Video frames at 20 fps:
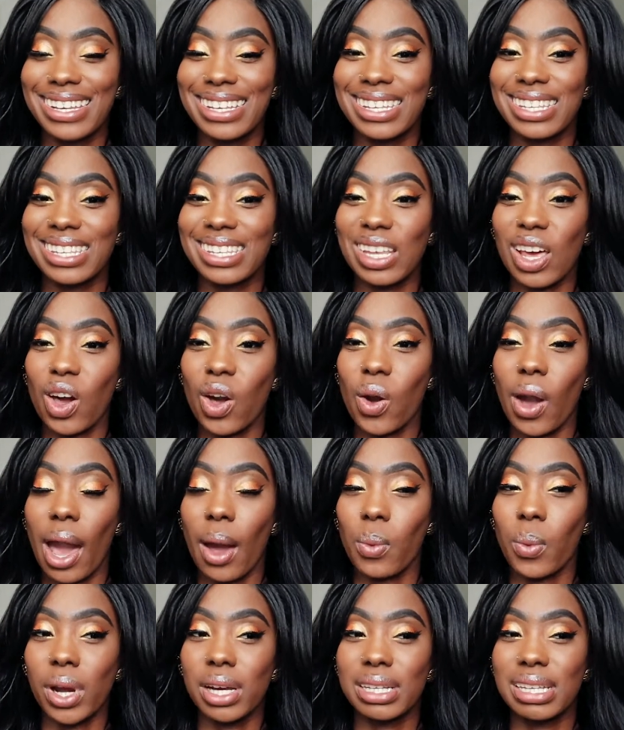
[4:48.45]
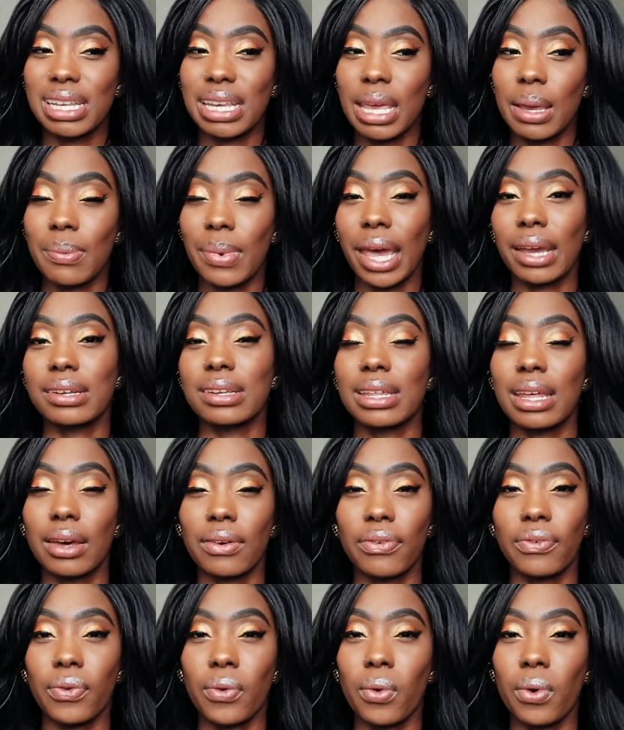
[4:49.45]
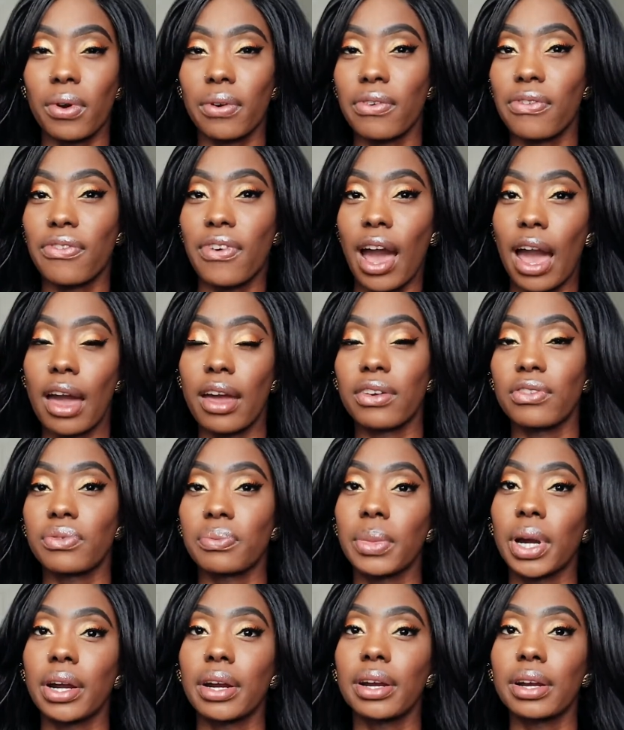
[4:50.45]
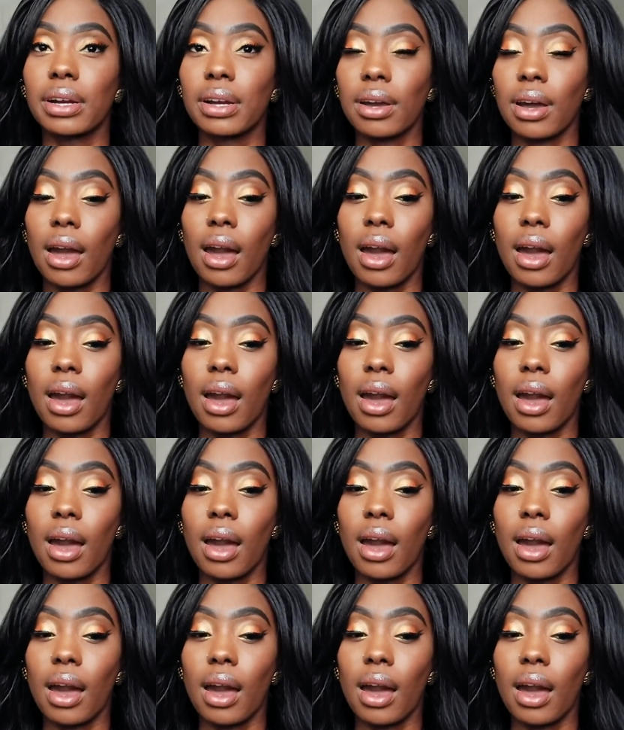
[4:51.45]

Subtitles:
So I want to get back to that 4 or 5 mark.